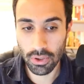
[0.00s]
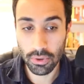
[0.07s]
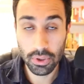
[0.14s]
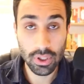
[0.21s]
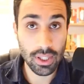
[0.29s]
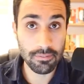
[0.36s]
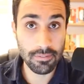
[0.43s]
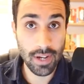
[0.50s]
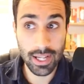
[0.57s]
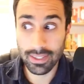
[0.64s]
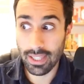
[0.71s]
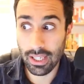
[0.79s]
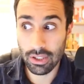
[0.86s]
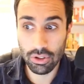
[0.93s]
You can find
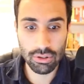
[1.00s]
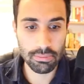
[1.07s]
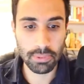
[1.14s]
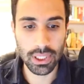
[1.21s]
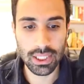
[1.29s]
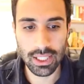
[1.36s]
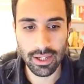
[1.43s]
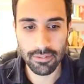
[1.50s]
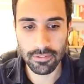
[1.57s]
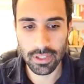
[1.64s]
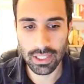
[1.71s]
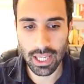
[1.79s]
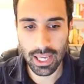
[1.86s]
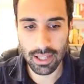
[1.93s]
that in your PDF in
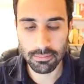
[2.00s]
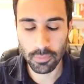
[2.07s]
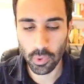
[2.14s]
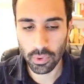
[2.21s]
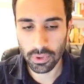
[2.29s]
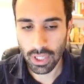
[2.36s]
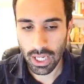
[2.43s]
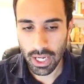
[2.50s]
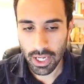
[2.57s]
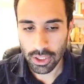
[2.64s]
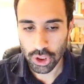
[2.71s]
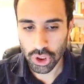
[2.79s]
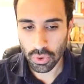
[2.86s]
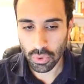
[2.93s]
the handbook.
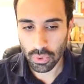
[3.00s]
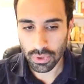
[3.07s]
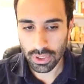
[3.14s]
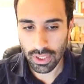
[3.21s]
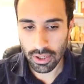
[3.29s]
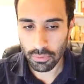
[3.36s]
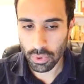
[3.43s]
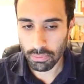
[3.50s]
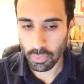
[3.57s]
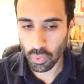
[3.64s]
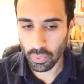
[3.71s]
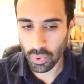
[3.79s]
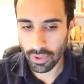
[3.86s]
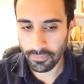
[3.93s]
So the
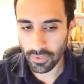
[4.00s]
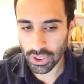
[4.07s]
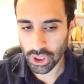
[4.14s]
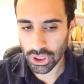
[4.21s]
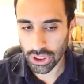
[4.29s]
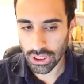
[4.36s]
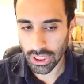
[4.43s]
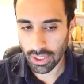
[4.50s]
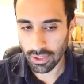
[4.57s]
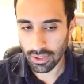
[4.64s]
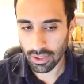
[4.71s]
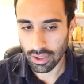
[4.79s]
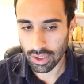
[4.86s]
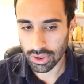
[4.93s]
removal efficiency,
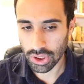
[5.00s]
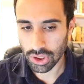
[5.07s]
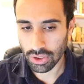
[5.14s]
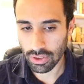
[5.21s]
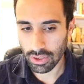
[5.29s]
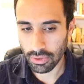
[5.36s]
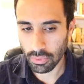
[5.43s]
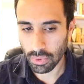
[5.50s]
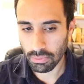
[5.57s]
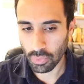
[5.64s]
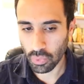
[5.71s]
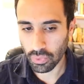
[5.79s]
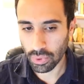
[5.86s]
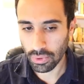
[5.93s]
I'll just call it
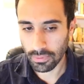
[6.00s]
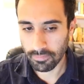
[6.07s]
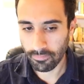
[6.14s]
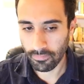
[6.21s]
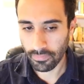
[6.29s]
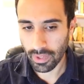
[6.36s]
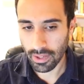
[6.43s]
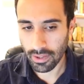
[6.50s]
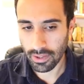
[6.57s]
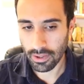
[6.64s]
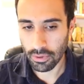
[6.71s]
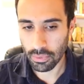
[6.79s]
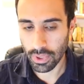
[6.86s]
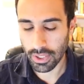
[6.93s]
removal,
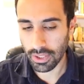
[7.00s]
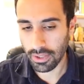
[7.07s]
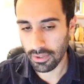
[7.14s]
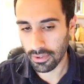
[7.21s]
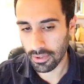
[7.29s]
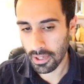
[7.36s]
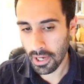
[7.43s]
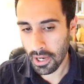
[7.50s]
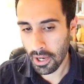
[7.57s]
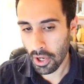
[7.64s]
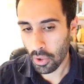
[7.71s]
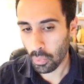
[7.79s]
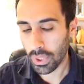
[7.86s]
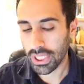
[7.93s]
right here.
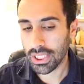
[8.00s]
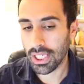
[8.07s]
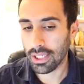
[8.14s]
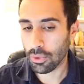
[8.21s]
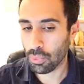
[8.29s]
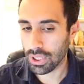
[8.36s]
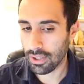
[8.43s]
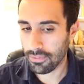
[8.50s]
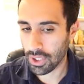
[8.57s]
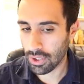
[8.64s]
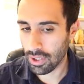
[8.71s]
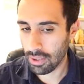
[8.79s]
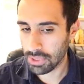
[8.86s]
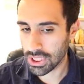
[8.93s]
We take whatever
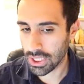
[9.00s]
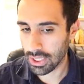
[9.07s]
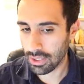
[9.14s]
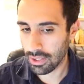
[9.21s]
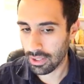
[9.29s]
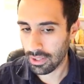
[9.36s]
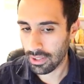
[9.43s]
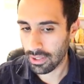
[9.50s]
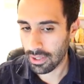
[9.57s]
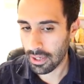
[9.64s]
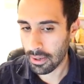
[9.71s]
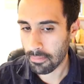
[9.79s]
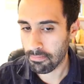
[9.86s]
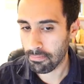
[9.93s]
comes in,
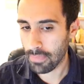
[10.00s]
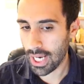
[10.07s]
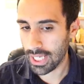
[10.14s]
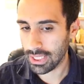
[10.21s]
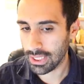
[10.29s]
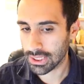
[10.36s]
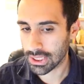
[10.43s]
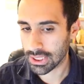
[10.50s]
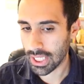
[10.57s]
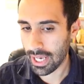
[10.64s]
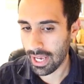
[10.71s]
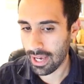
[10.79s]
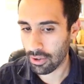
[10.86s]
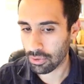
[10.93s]
minus
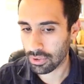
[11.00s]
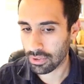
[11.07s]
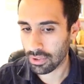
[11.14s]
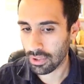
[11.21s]
out,